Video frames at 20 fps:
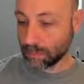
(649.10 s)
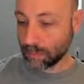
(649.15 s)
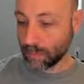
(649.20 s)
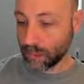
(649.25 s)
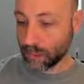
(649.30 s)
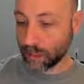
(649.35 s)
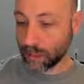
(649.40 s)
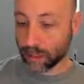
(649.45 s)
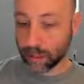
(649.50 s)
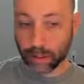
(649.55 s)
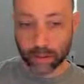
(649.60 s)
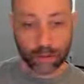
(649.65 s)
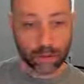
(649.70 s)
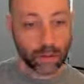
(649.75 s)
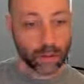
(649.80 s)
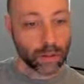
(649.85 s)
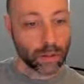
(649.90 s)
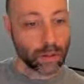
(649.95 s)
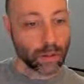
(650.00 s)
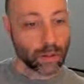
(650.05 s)
Yeah.
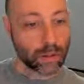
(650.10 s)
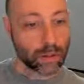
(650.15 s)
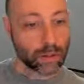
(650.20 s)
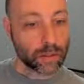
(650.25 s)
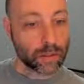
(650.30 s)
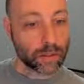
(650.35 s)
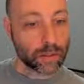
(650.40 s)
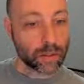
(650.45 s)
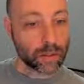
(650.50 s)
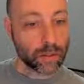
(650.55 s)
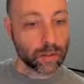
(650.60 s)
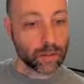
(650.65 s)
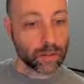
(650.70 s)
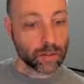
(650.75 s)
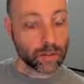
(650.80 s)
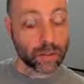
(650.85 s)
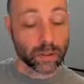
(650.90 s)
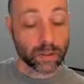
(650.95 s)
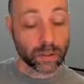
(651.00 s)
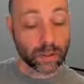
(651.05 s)

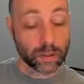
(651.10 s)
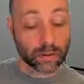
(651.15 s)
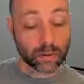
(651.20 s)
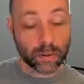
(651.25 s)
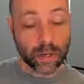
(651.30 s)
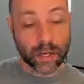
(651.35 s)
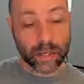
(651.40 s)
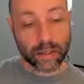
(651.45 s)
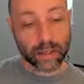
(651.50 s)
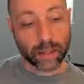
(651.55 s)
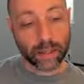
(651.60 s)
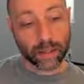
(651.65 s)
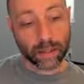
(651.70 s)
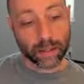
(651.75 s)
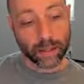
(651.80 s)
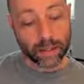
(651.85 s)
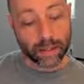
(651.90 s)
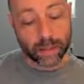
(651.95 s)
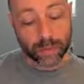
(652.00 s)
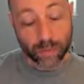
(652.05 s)
So the great thing,
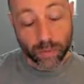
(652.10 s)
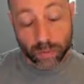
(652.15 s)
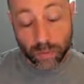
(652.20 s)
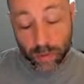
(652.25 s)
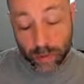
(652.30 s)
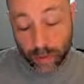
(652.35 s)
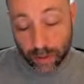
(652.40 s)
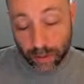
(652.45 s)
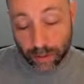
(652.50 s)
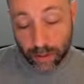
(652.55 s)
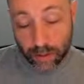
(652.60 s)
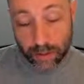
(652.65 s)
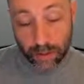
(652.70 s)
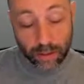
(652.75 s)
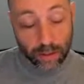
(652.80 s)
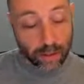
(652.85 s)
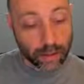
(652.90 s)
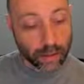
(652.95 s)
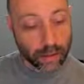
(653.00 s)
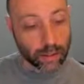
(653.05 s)
this is really
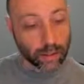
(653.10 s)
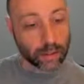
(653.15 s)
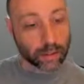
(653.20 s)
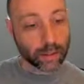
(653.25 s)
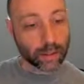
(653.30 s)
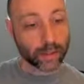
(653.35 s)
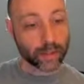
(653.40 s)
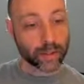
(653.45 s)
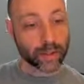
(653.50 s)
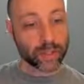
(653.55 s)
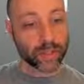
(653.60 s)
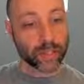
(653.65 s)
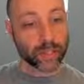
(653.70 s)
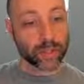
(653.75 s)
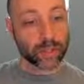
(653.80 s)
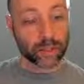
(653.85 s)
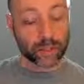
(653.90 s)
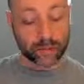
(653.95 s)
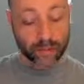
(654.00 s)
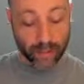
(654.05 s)
a
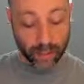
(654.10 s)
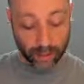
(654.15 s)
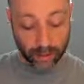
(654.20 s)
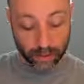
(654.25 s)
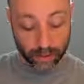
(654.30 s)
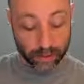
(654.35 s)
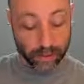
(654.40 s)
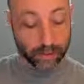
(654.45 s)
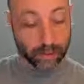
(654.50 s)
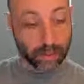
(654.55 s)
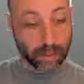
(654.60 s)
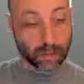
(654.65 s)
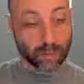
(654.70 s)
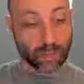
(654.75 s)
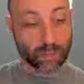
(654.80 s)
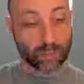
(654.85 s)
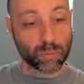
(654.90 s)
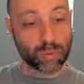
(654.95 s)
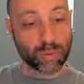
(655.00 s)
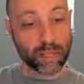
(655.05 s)
understated advantage of
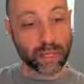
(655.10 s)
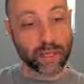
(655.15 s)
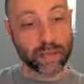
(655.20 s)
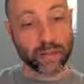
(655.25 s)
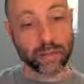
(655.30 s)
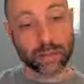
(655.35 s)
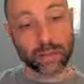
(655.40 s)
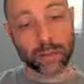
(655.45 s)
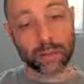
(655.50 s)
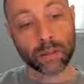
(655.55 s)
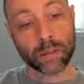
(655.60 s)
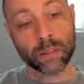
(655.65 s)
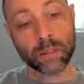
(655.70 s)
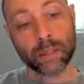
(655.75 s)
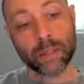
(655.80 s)
Blazor,